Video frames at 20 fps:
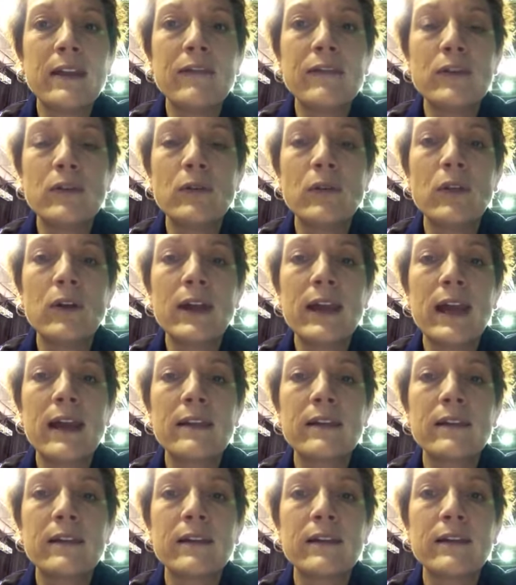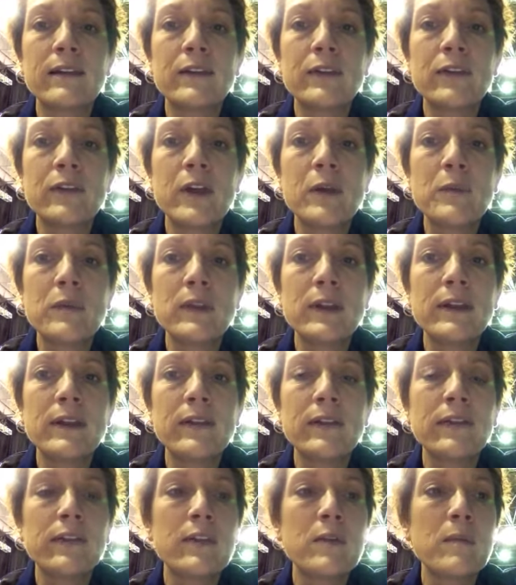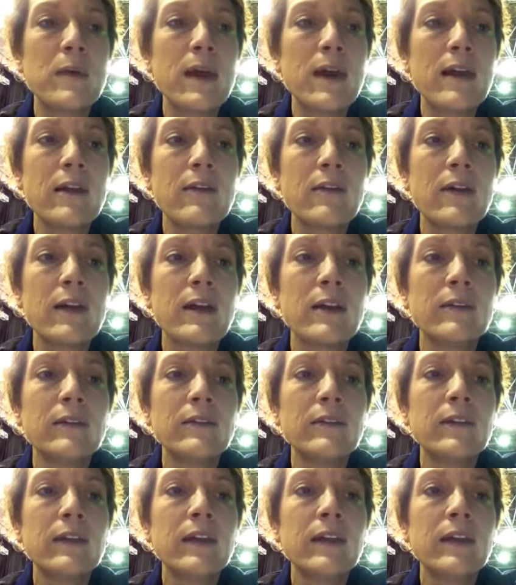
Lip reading: if you look at the trampolinist in the background,